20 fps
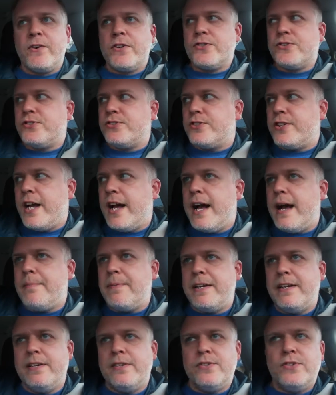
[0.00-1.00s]
first
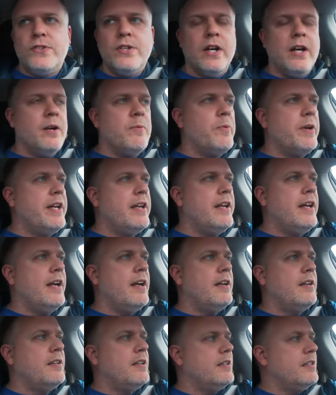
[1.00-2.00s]
stop is done.
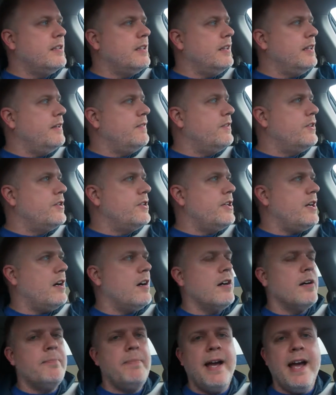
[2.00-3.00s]
We delivered
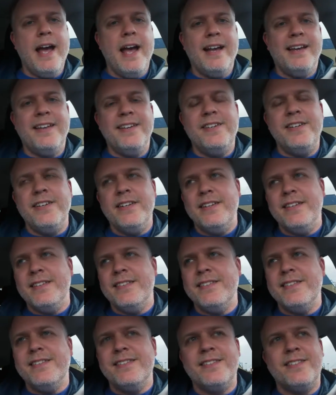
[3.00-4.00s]
our
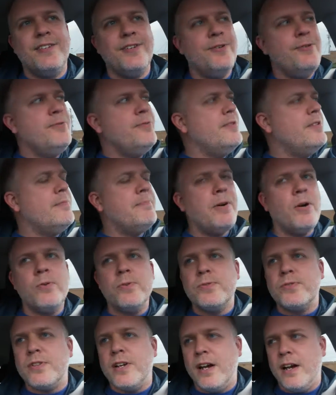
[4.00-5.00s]
packages to the
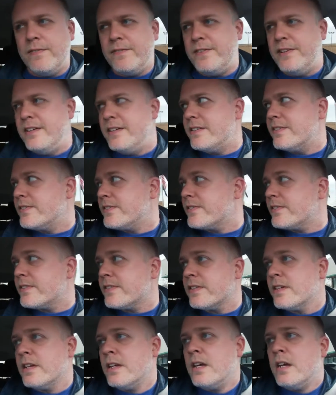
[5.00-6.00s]
post
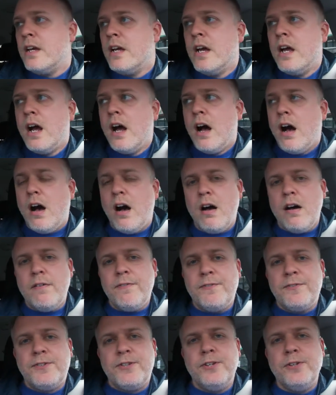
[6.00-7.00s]
office.
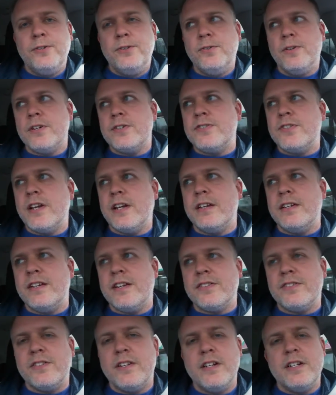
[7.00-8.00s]
Off to our second
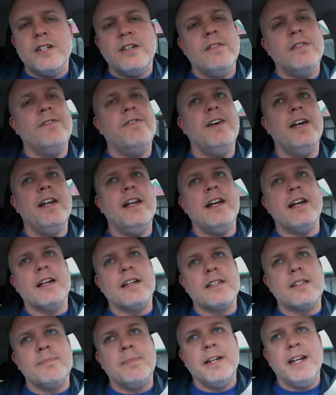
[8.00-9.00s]
destination of
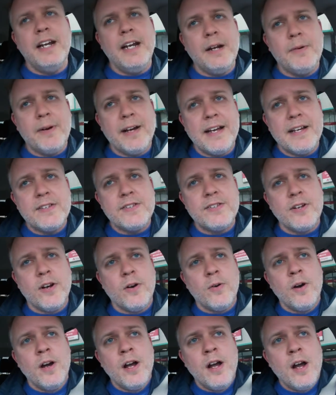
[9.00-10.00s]
FedEx. But anyway,
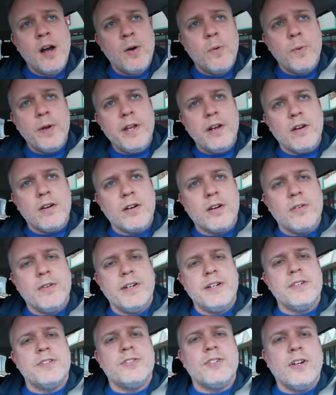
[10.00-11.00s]
so we are
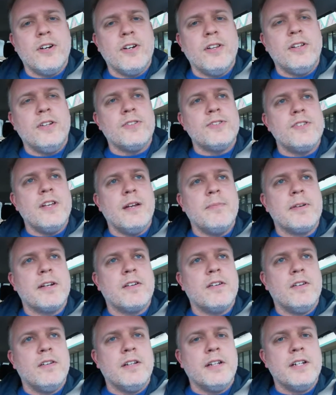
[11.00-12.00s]
going to start a little segment
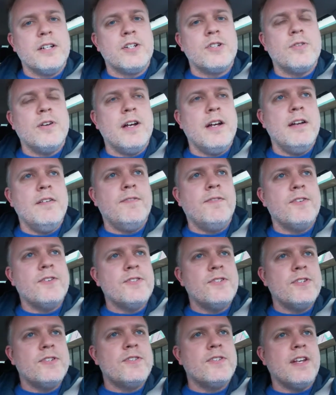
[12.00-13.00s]
calling Drive for
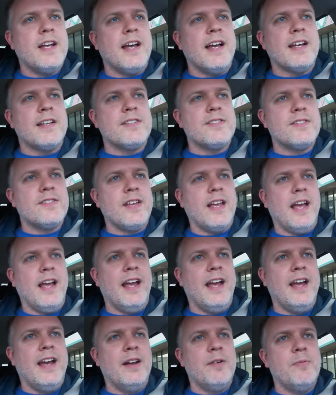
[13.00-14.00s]
Success.
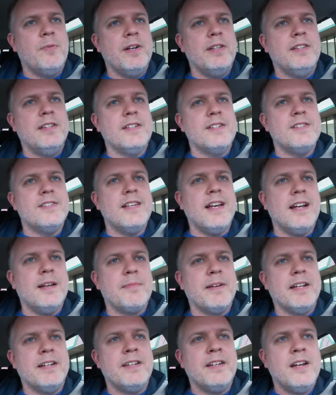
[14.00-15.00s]
And with this
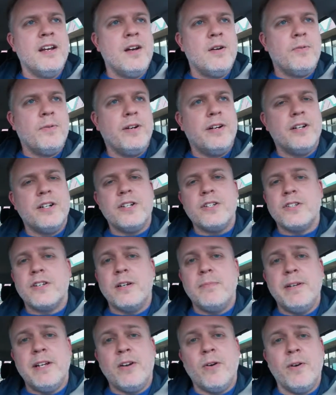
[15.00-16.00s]
segment, we are just going
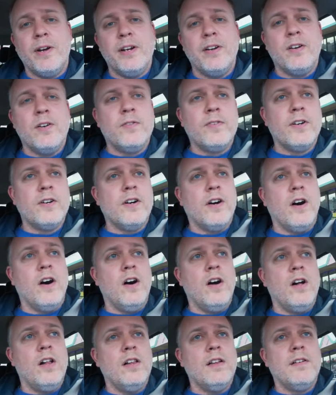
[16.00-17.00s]
to be going over
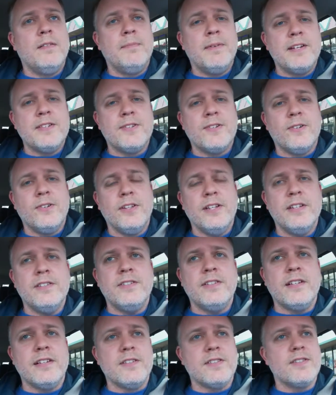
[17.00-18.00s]
all of my sold
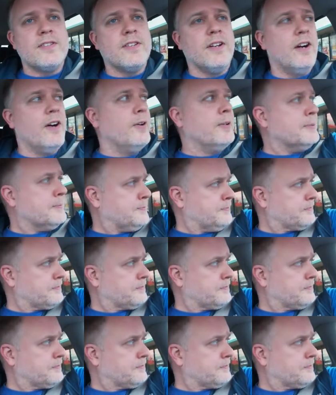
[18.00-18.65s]
listings. So